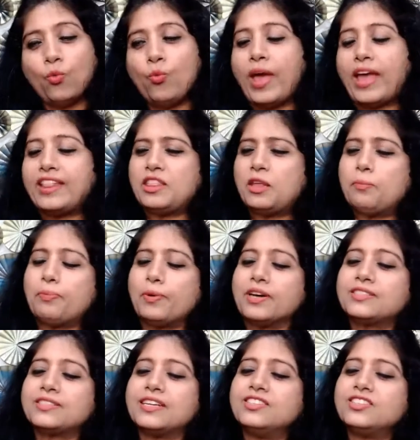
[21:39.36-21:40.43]
When the
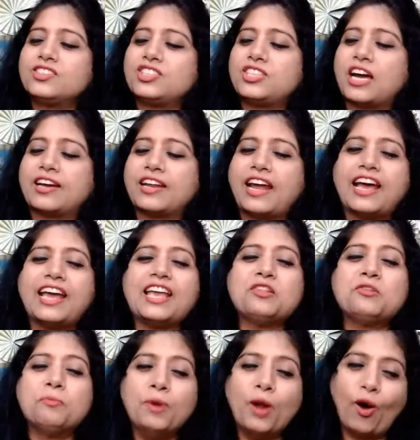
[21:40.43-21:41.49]
person's chakra
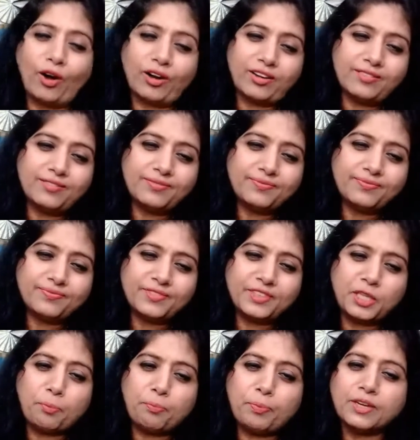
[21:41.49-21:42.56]
is blocked,
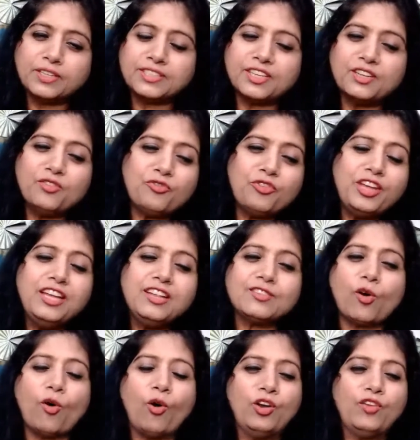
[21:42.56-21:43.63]
the person
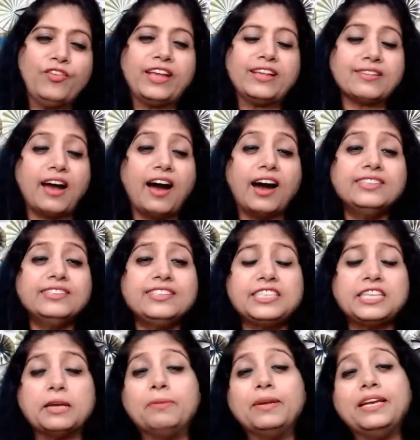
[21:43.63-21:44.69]
feels always
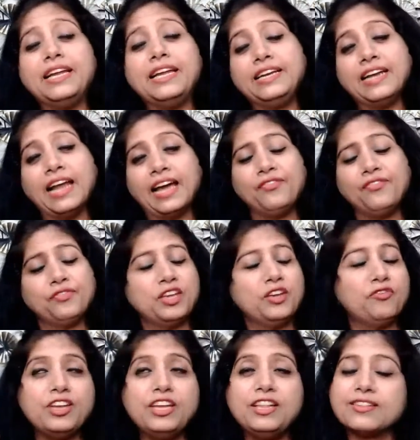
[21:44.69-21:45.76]
unstable in life.
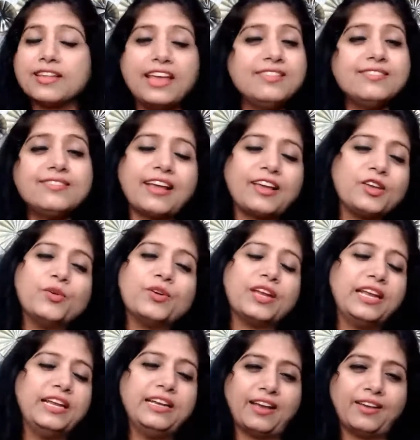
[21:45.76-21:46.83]
He feels
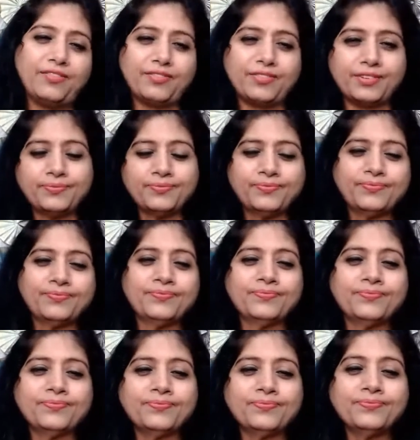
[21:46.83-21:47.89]
insecure in life.
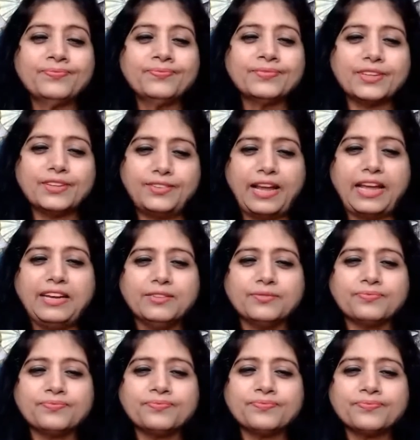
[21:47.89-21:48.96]

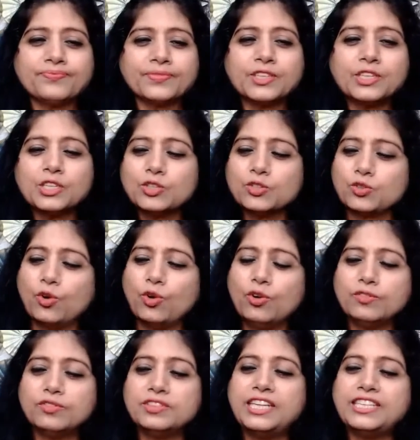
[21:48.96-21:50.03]
Right?
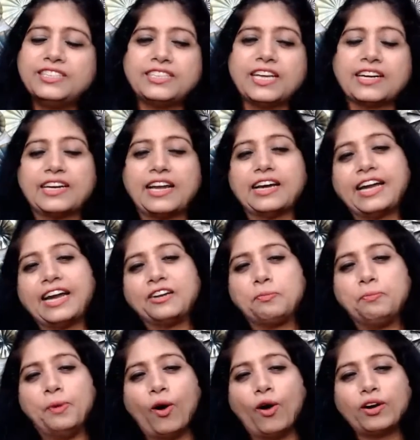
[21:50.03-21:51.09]
So this chakra
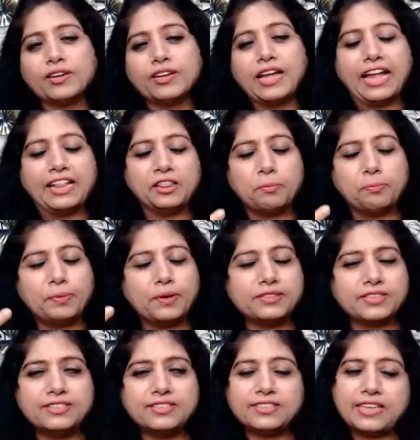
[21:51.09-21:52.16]
gets blocked and the
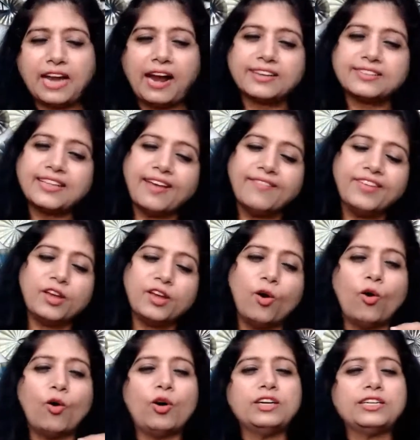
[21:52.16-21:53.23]
person starts
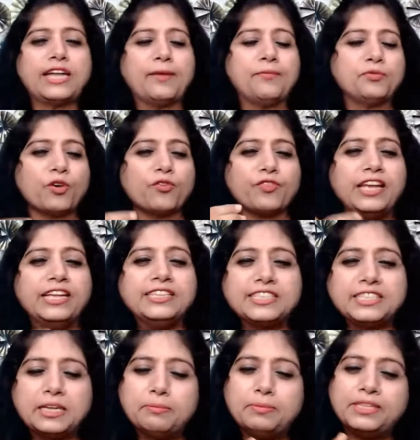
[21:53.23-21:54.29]
having all types of
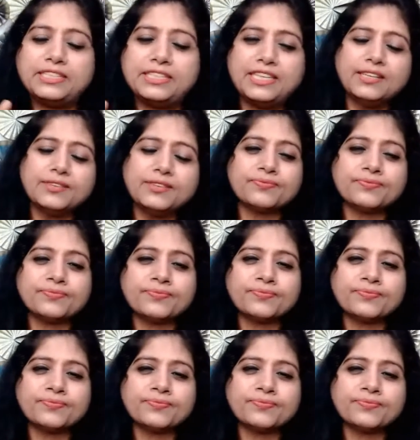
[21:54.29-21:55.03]
instability